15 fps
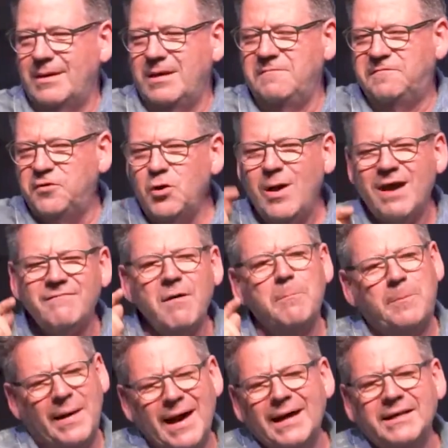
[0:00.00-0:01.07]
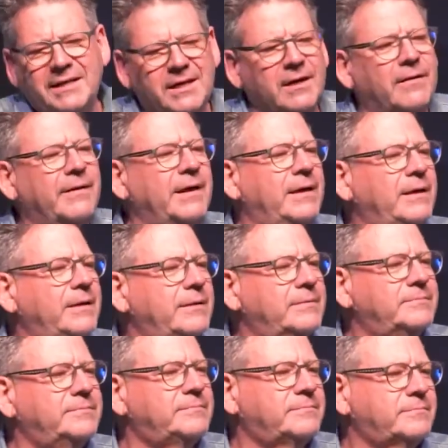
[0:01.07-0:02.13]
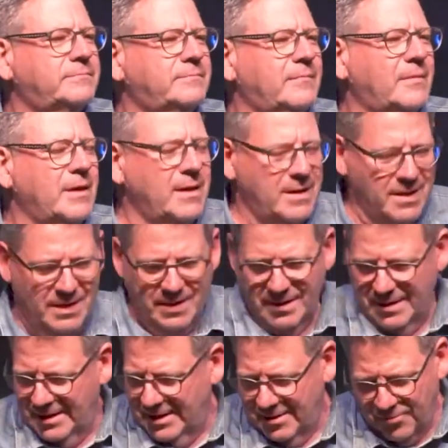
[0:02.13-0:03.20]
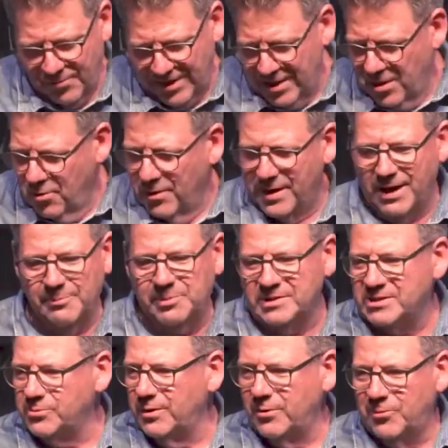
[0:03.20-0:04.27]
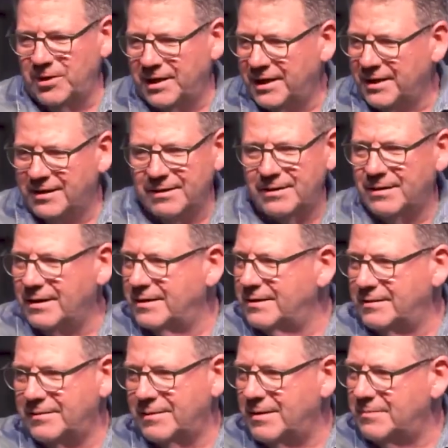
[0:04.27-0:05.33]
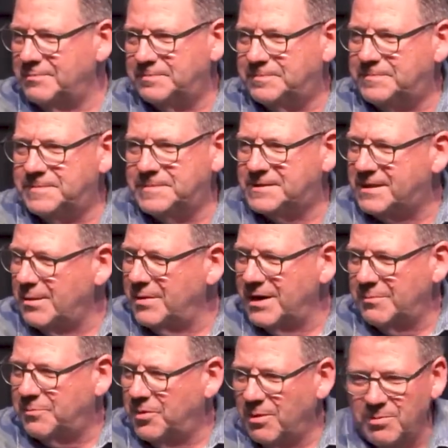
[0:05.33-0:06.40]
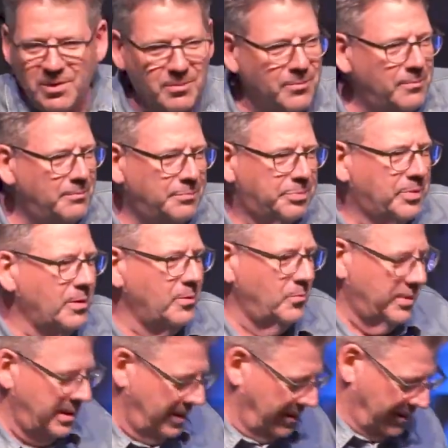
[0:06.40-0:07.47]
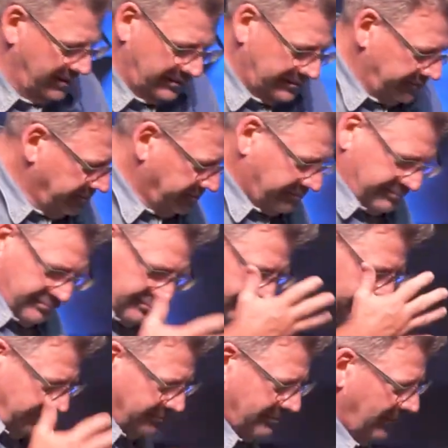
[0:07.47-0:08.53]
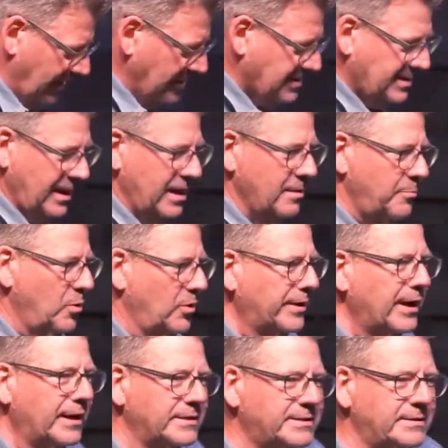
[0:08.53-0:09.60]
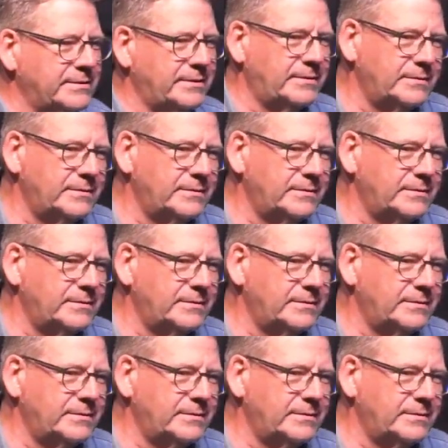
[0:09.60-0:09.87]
If you have a bad curry, and we know what happens when we get a, a stomach problem, we stay up all night.